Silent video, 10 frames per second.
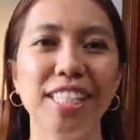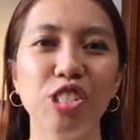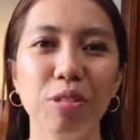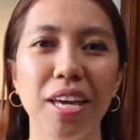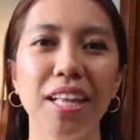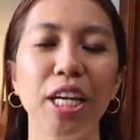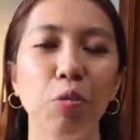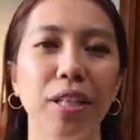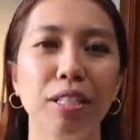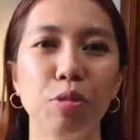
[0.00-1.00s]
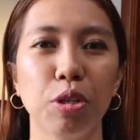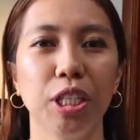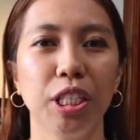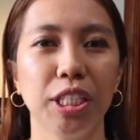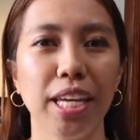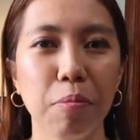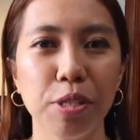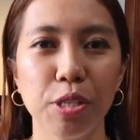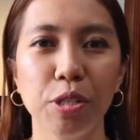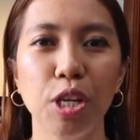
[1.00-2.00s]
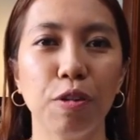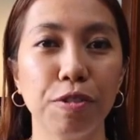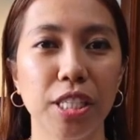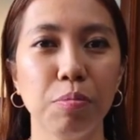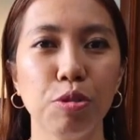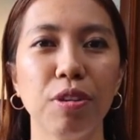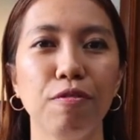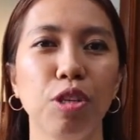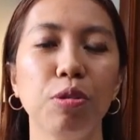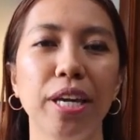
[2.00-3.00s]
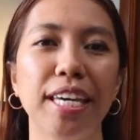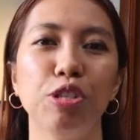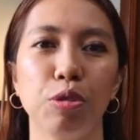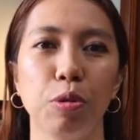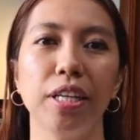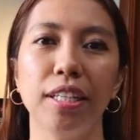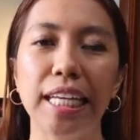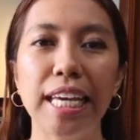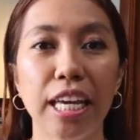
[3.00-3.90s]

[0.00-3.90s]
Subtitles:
TeacherBelle and welcome to another episode of Tips, Review, and Tutorial.